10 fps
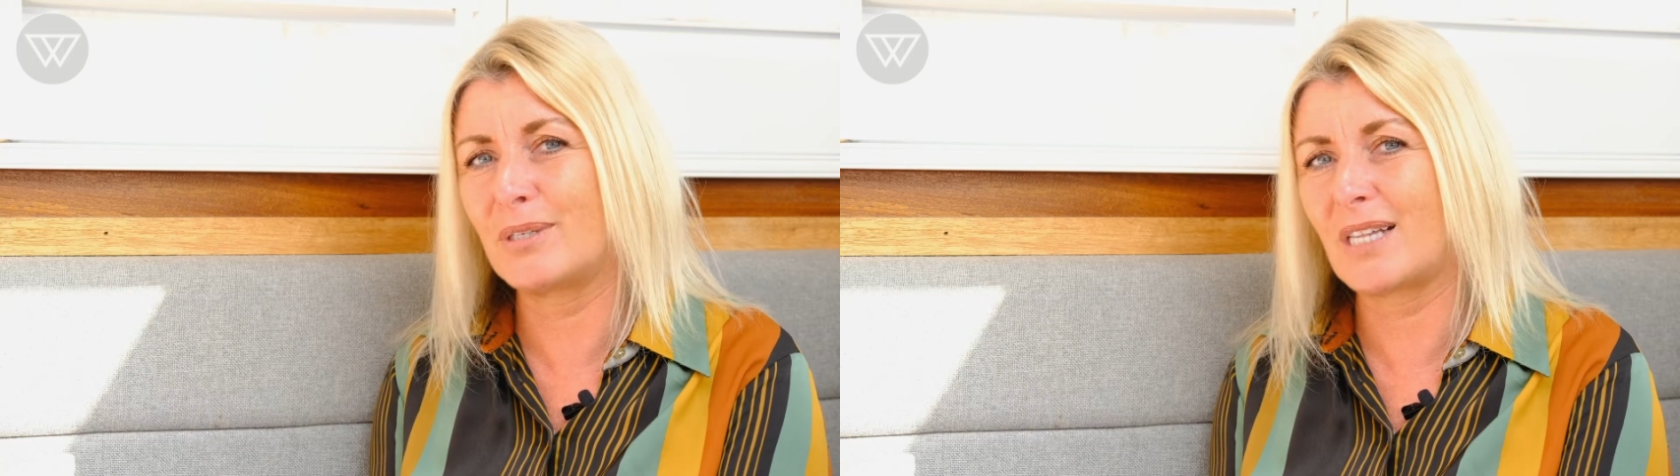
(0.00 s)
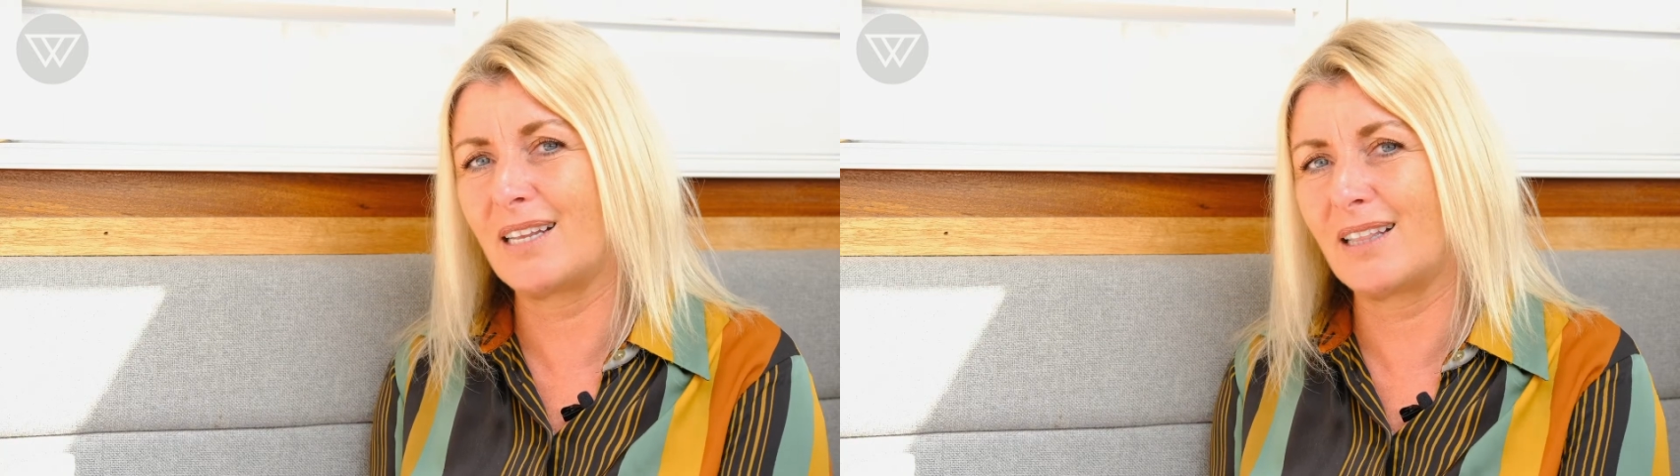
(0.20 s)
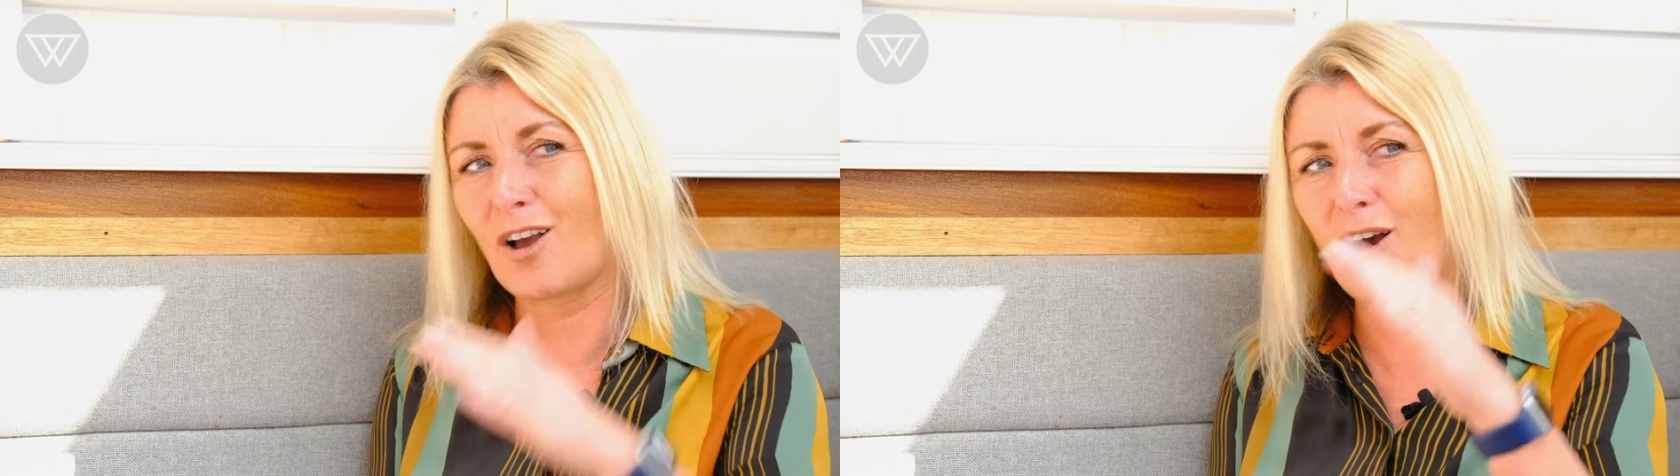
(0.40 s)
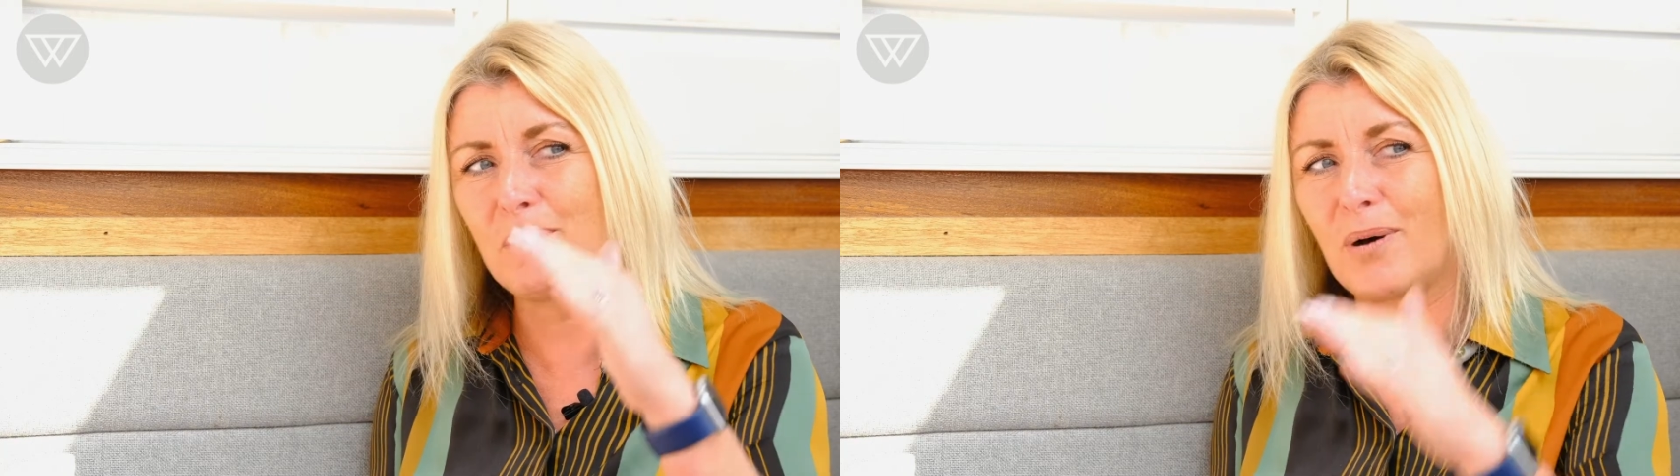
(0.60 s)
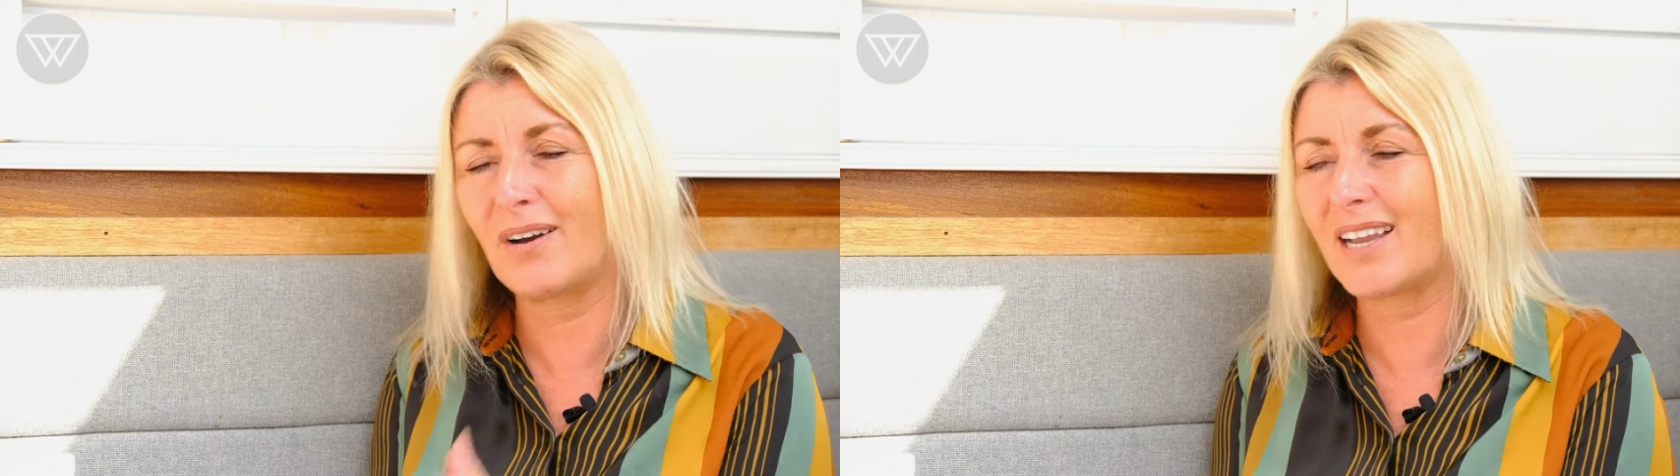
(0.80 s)
sat in the car
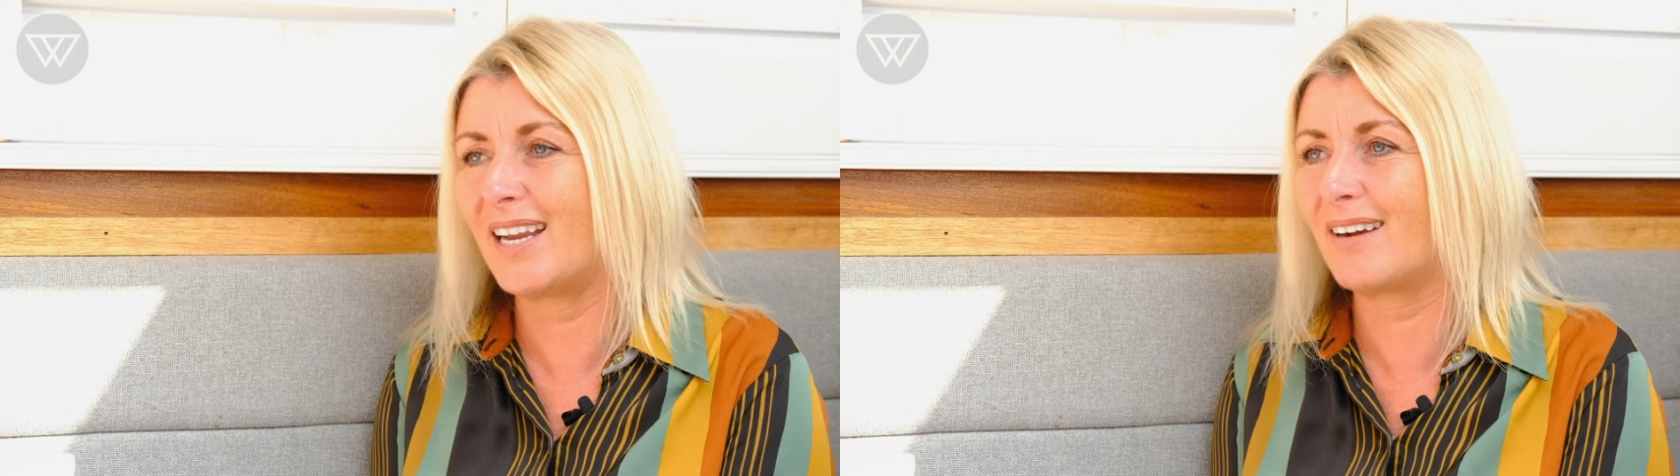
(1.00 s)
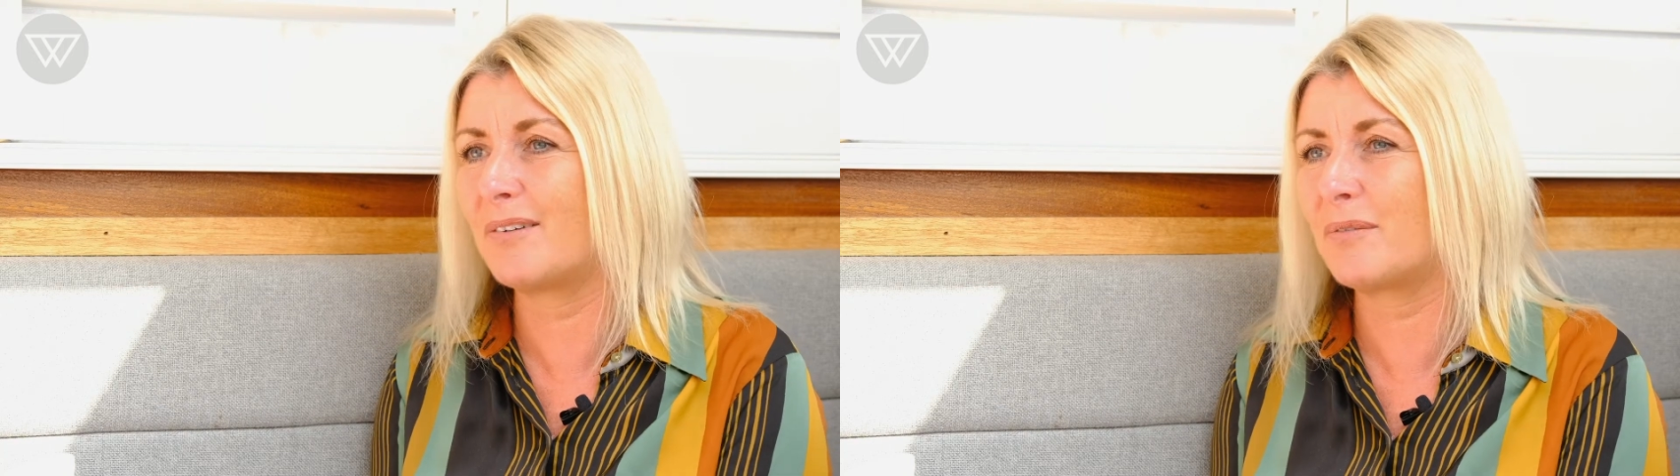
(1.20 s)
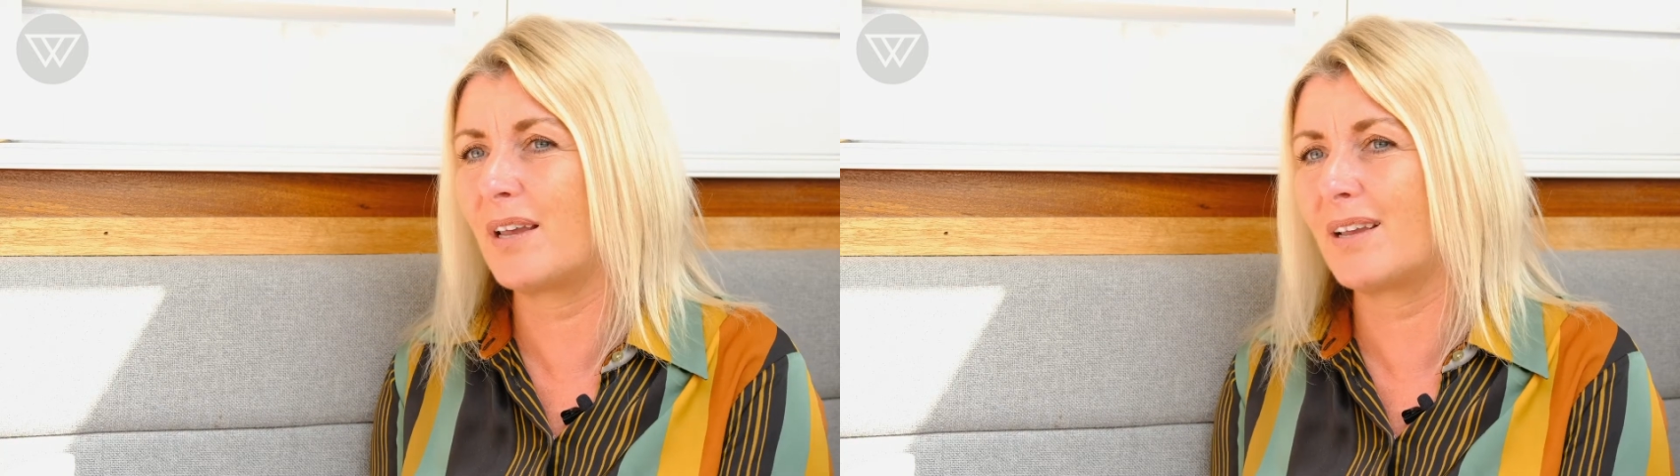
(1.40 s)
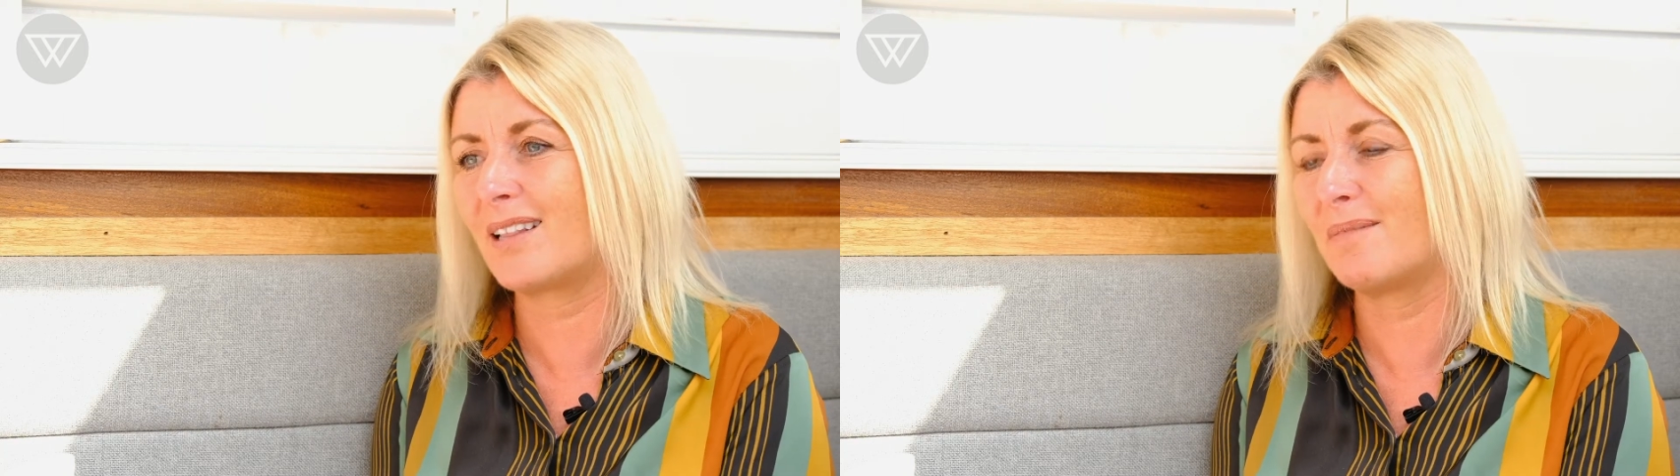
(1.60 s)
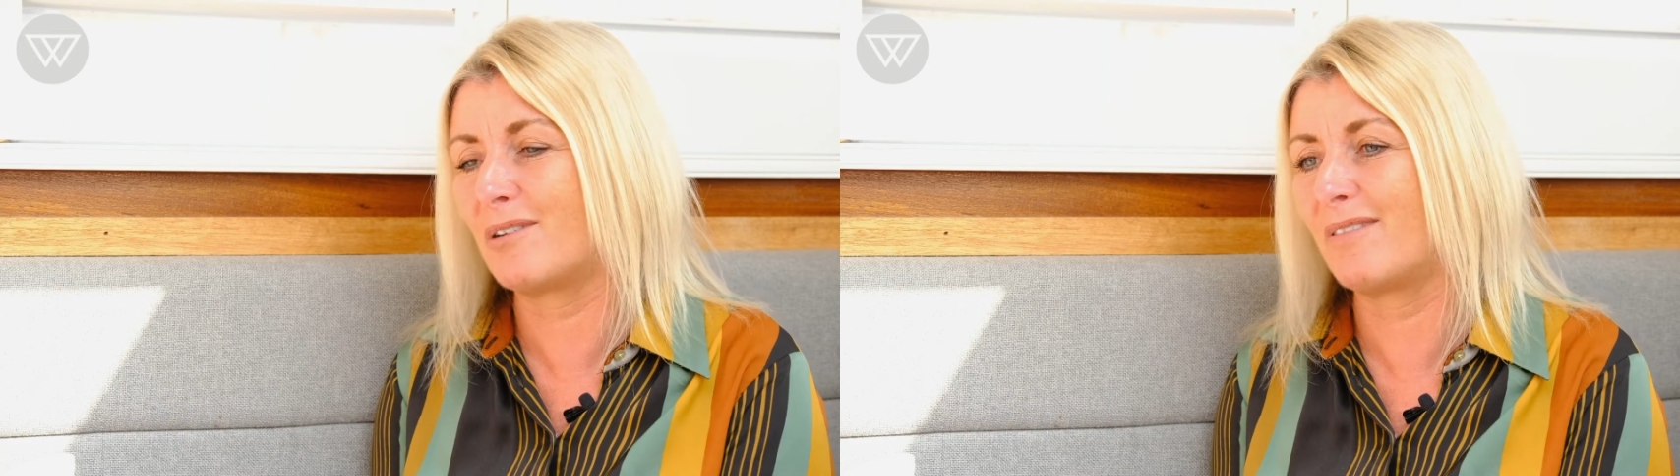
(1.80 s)
park here of
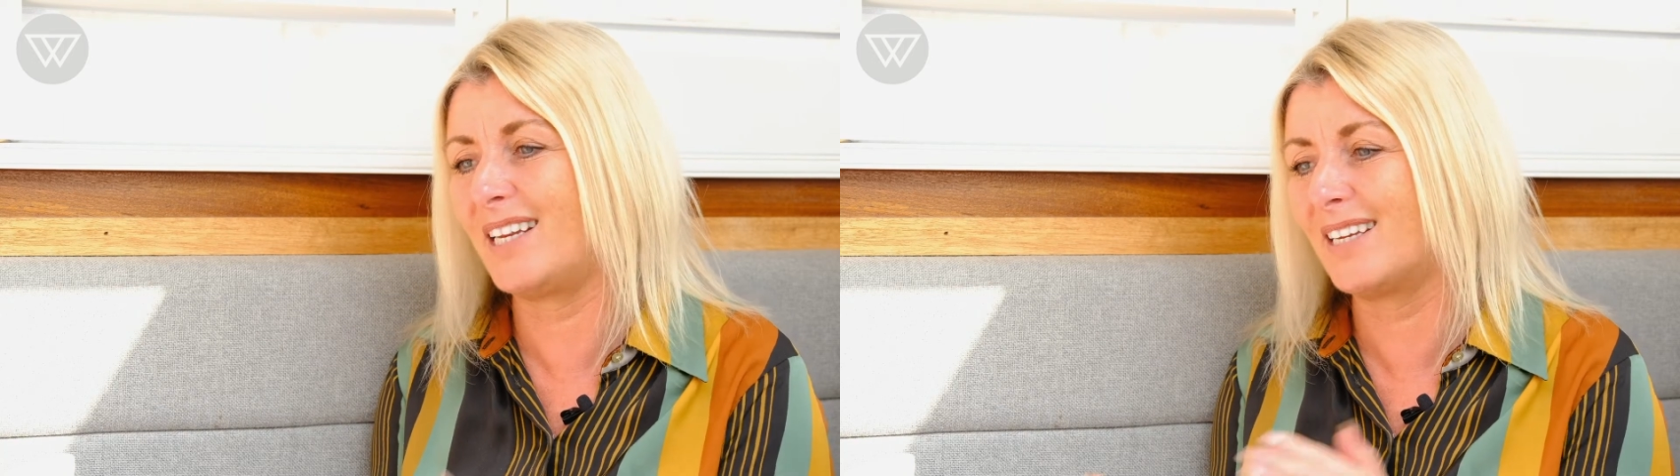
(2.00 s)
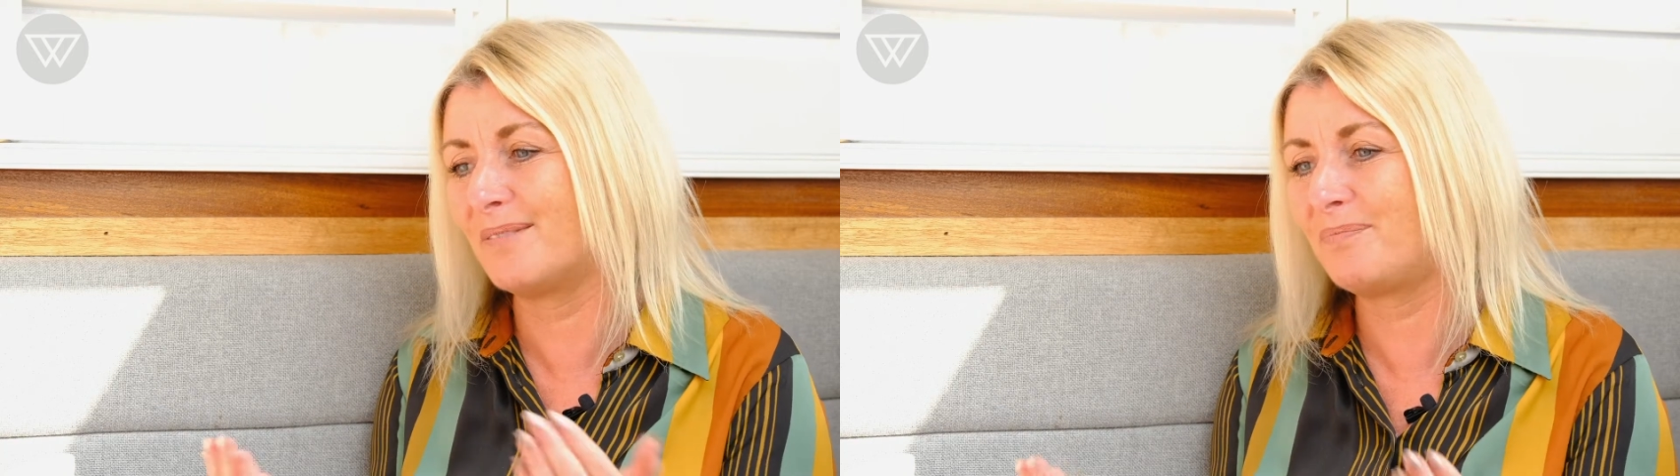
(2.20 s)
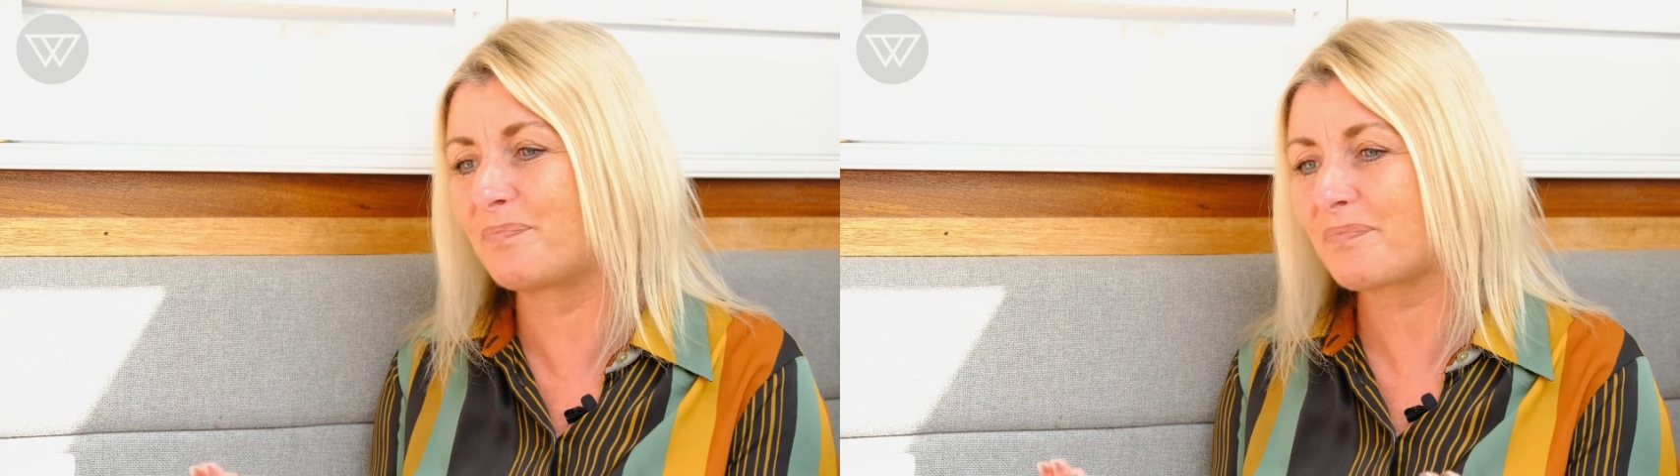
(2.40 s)
the marina,